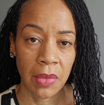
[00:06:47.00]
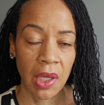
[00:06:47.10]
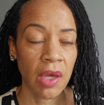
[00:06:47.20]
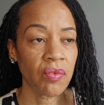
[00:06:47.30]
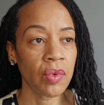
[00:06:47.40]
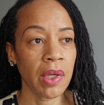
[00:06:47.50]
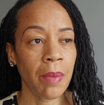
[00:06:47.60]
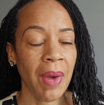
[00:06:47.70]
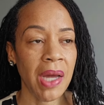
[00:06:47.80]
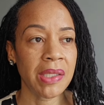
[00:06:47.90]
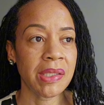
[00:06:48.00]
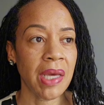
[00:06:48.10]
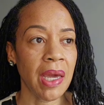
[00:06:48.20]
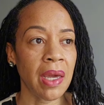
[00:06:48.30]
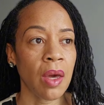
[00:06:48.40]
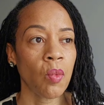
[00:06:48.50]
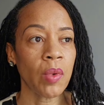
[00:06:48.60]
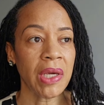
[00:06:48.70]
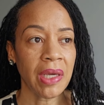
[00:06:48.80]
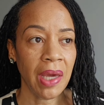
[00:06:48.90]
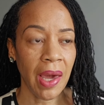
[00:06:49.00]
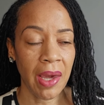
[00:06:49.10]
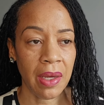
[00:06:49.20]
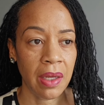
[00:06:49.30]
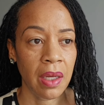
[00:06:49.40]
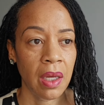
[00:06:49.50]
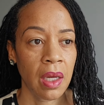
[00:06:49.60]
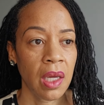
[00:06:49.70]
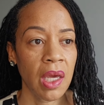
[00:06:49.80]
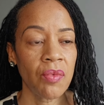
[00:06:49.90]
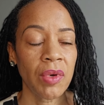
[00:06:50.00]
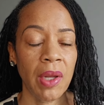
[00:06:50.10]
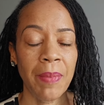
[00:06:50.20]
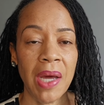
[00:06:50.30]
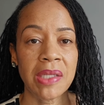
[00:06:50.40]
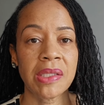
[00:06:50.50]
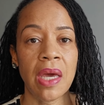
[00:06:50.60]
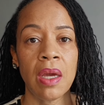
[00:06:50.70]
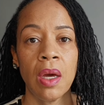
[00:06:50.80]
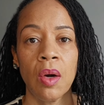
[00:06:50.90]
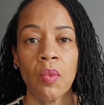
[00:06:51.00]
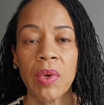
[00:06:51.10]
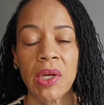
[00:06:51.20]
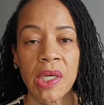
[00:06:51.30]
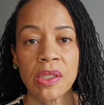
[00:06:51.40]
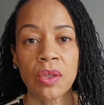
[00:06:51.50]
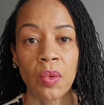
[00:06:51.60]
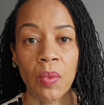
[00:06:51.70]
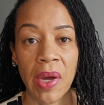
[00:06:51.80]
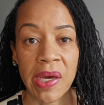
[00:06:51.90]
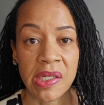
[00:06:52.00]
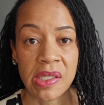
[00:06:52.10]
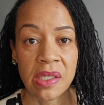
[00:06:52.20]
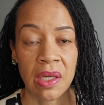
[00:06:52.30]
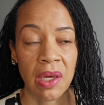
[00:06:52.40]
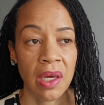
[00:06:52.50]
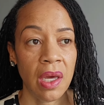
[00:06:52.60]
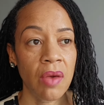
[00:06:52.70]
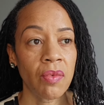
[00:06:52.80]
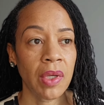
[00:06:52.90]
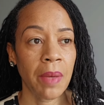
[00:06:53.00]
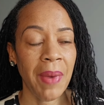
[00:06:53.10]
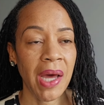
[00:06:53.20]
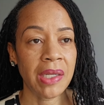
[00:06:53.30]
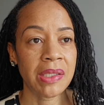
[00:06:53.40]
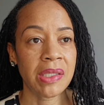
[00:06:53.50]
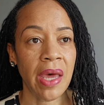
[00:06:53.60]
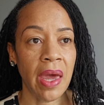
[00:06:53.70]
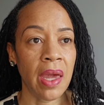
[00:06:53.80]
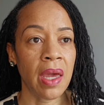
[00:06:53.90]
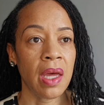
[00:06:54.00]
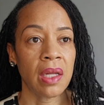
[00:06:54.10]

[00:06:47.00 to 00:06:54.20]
Even when their body say we can't. Even when their body say we need to rest. Even when their body say,